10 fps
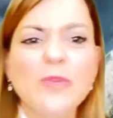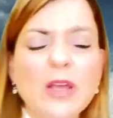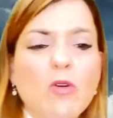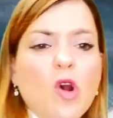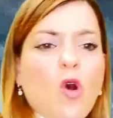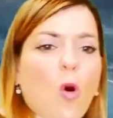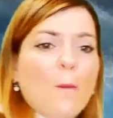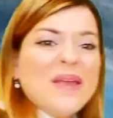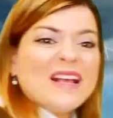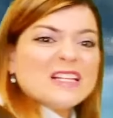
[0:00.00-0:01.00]
miracle
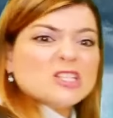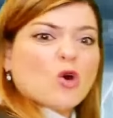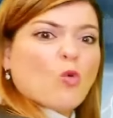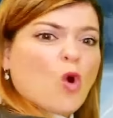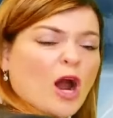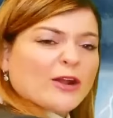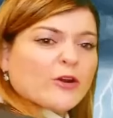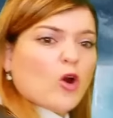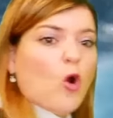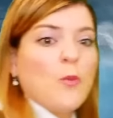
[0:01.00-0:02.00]
because the
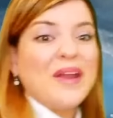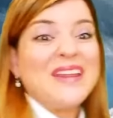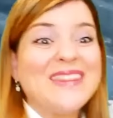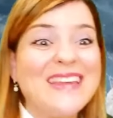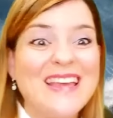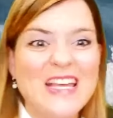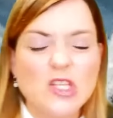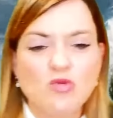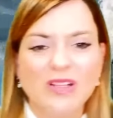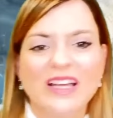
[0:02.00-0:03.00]
water opened and the
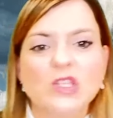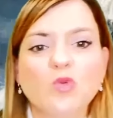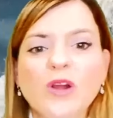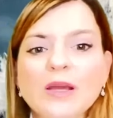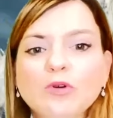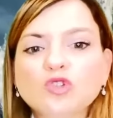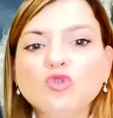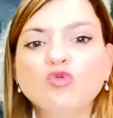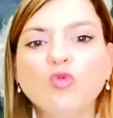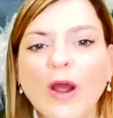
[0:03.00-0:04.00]
Israelites were able to
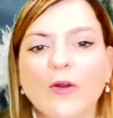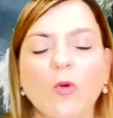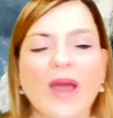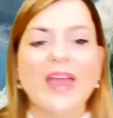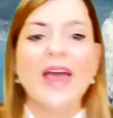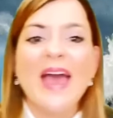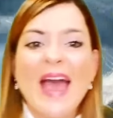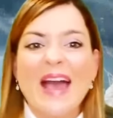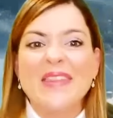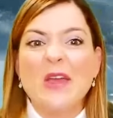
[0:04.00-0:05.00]
run away,
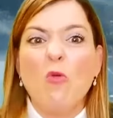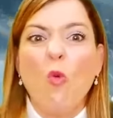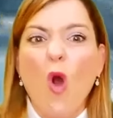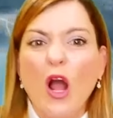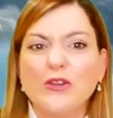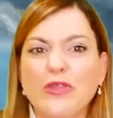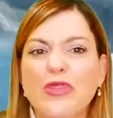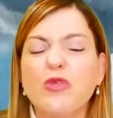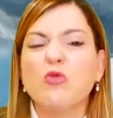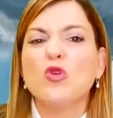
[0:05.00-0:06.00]
and they walked
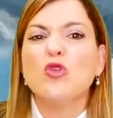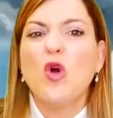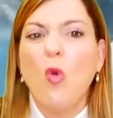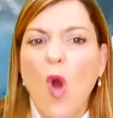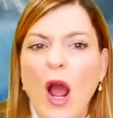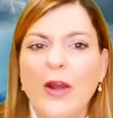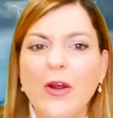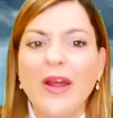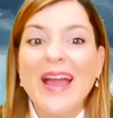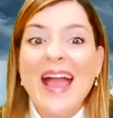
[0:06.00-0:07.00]
through the
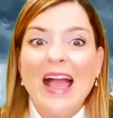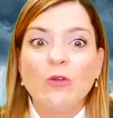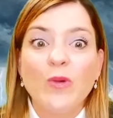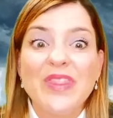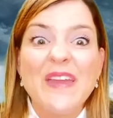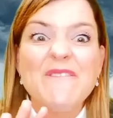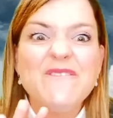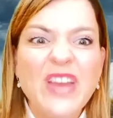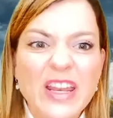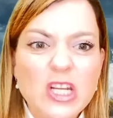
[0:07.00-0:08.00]
water. And when they
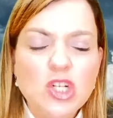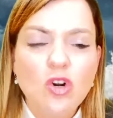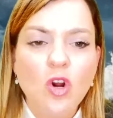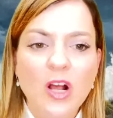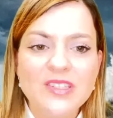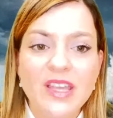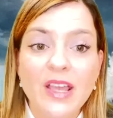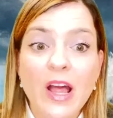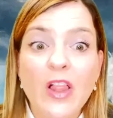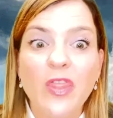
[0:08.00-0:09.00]
finished crossing,
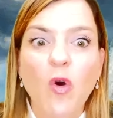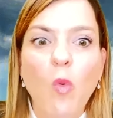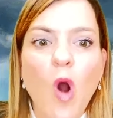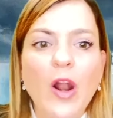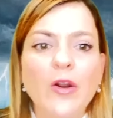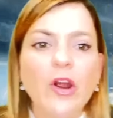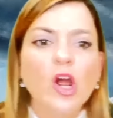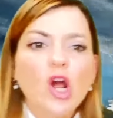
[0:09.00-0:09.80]
the water